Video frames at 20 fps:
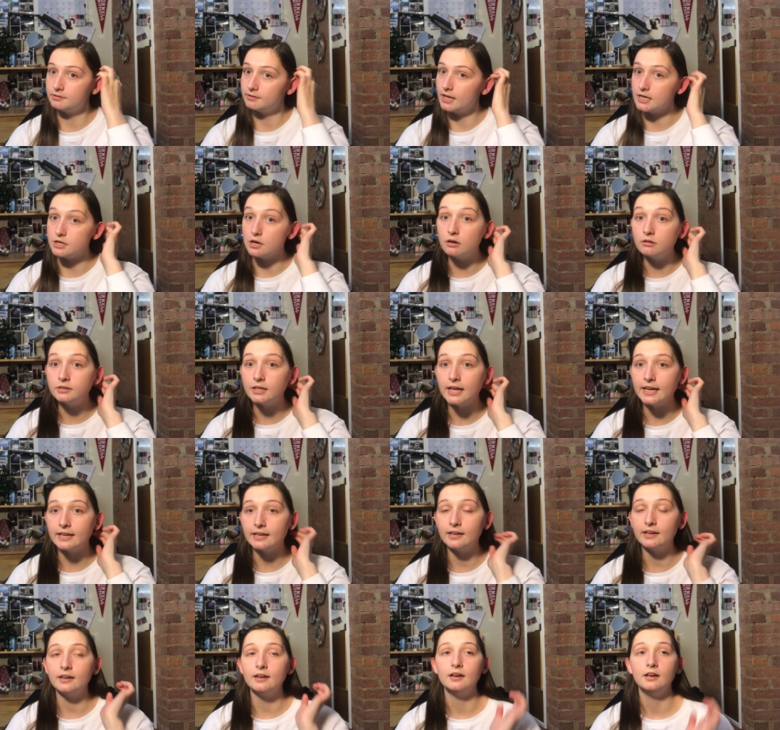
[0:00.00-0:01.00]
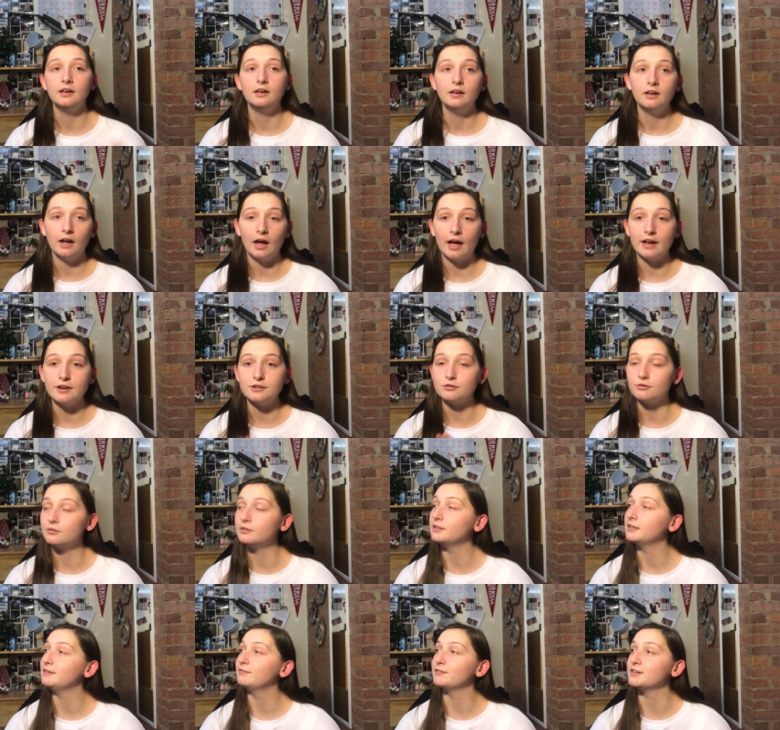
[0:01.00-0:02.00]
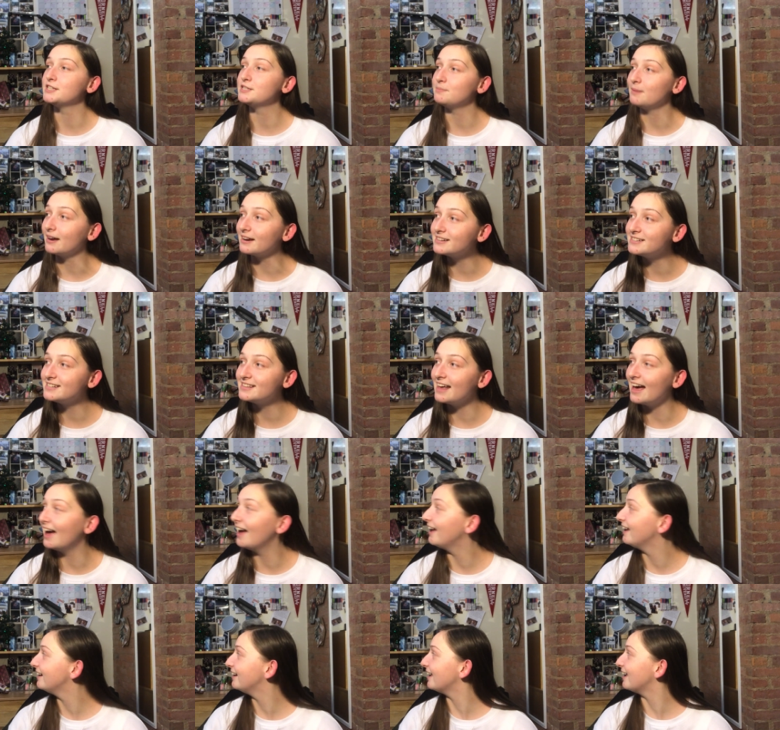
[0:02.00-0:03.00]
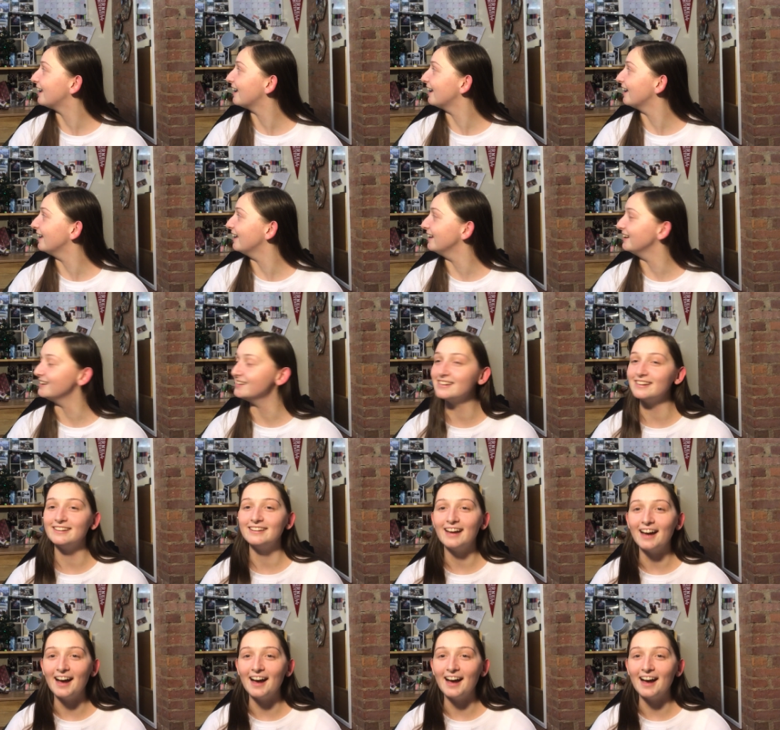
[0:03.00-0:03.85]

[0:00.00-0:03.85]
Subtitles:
if they don't like it, I totally respect that, and